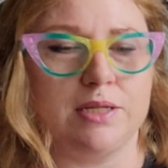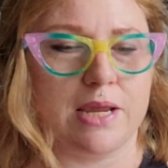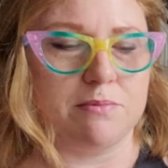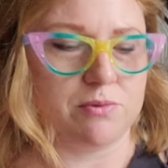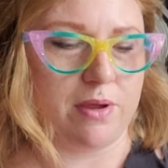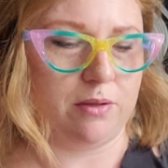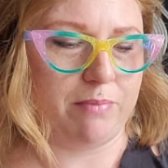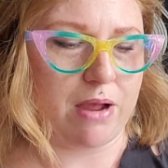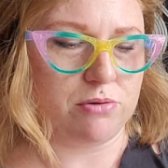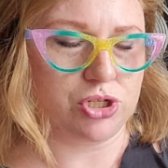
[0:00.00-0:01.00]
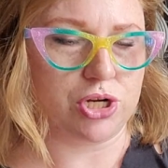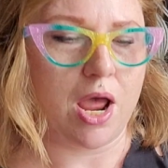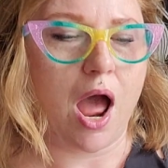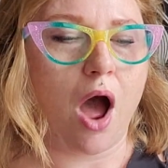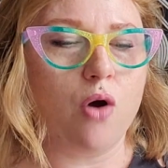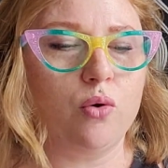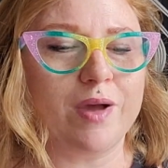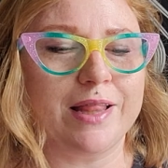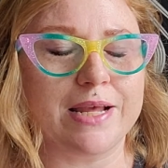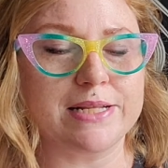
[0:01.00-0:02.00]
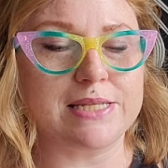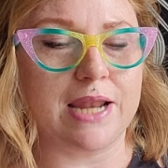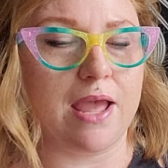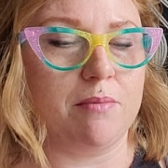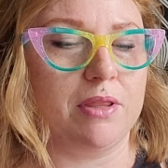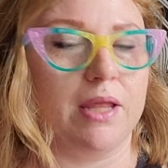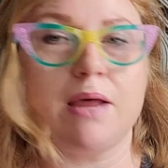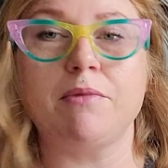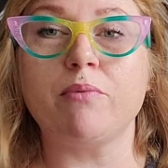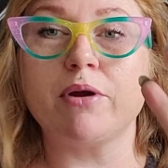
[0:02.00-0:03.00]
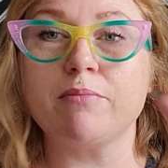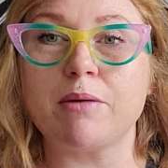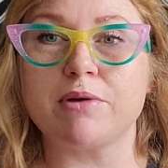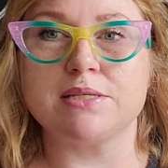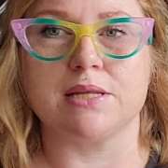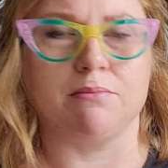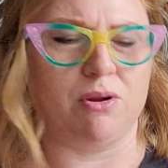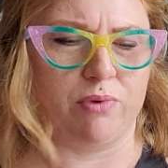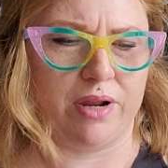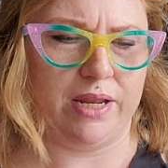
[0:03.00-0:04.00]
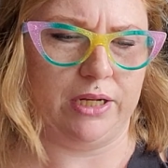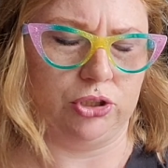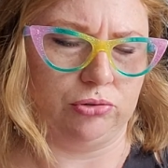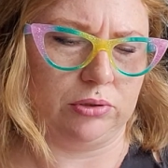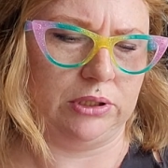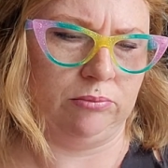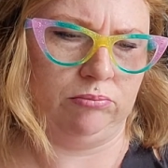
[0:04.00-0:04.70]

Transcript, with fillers: Tamed Wild pouch. Oh, I think it's an amulet. I'm not wearing my bracelet. I'm not wearing any jewelry.